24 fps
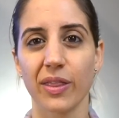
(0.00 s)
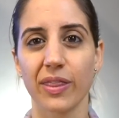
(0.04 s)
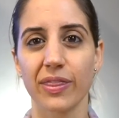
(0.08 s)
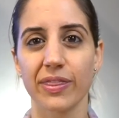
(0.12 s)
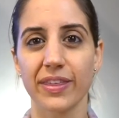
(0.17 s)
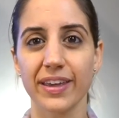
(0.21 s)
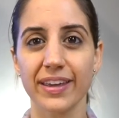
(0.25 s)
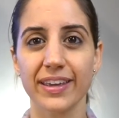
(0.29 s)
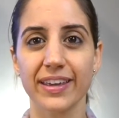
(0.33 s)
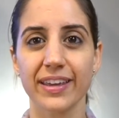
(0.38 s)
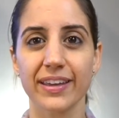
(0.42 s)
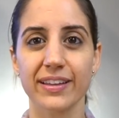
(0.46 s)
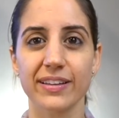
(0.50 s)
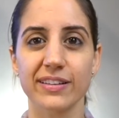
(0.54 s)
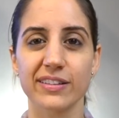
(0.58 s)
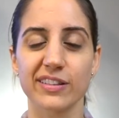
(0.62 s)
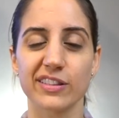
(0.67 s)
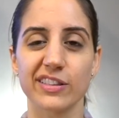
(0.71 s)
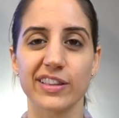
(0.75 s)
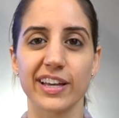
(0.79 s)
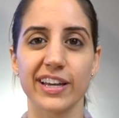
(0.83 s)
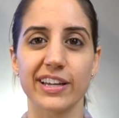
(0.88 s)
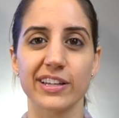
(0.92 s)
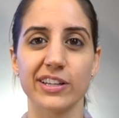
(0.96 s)
thinking
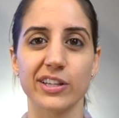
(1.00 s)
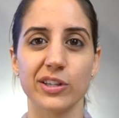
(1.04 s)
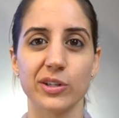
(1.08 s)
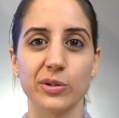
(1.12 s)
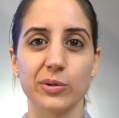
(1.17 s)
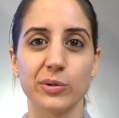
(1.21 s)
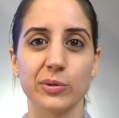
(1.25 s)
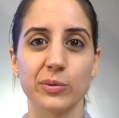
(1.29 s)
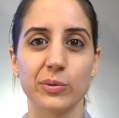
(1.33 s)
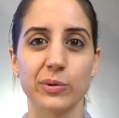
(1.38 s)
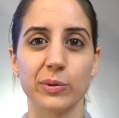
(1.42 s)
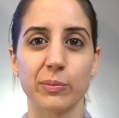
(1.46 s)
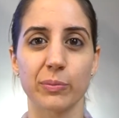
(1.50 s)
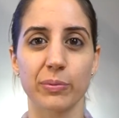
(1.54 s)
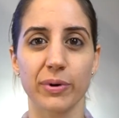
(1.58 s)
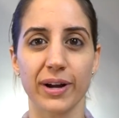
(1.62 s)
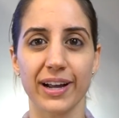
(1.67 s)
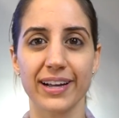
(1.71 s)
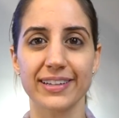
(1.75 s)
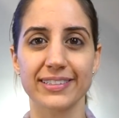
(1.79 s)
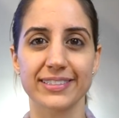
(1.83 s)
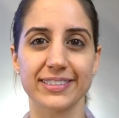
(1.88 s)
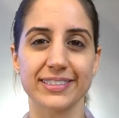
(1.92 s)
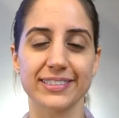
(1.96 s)
that you will
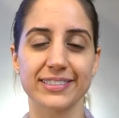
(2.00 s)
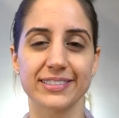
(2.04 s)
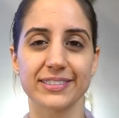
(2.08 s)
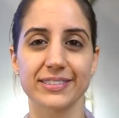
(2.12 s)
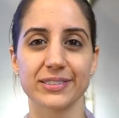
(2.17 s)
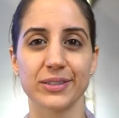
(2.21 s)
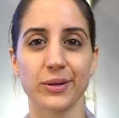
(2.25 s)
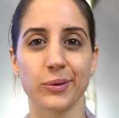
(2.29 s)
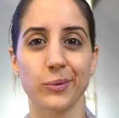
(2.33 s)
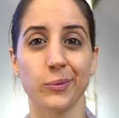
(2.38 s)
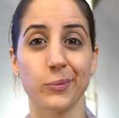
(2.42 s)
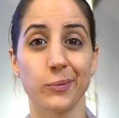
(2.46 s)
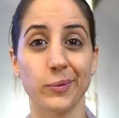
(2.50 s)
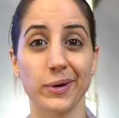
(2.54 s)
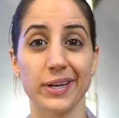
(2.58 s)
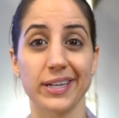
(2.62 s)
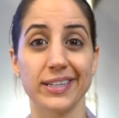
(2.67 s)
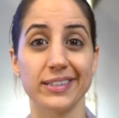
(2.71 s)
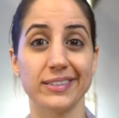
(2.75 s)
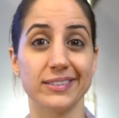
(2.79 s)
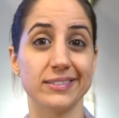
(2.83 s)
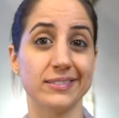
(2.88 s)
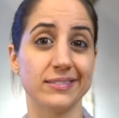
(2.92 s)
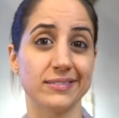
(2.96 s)
practice
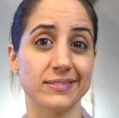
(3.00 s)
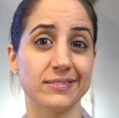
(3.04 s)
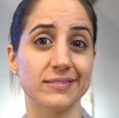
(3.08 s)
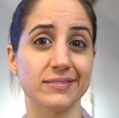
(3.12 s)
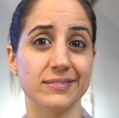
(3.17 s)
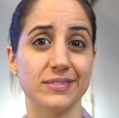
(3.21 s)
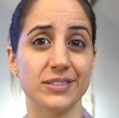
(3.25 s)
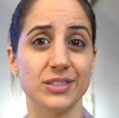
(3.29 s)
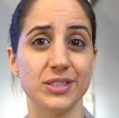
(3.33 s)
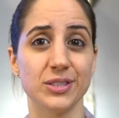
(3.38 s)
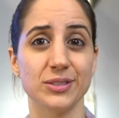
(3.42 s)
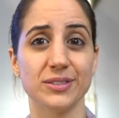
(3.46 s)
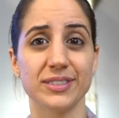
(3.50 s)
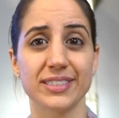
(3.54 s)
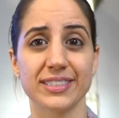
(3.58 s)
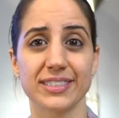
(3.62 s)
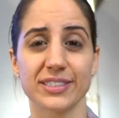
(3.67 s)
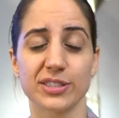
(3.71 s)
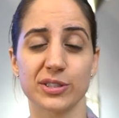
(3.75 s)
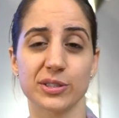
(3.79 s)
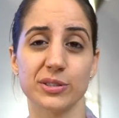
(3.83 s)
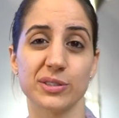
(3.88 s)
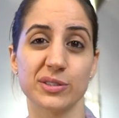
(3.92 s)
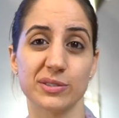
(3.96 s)
when you
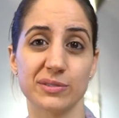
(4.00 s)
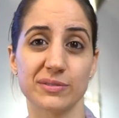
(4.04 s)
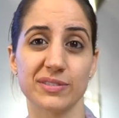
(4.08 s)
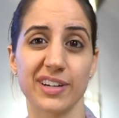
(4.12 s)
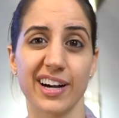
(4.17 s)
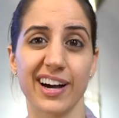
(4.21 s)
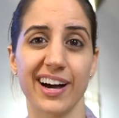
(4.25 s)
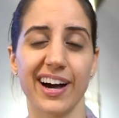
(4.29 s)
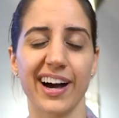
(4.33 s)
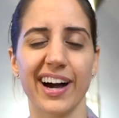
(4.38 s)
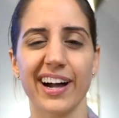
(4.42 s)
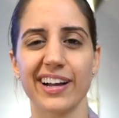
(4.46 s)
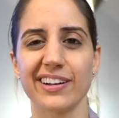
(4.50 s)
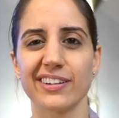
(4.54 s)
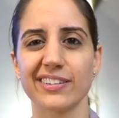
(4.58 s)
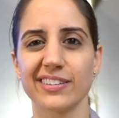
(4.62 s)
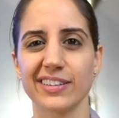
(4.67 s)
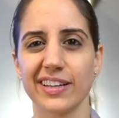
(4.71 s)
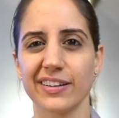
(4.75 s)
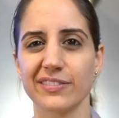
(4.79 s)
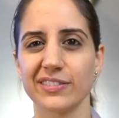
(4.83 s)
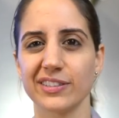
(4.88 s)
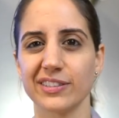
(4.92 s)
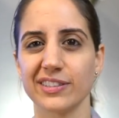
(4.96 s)
get to a higher
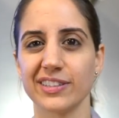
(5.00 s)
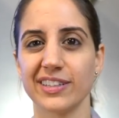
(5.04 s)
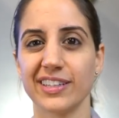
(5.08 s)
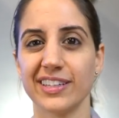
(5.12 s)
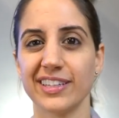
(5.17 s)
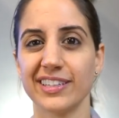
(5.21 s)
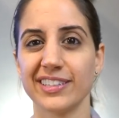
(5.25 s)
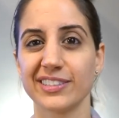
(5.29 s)
level.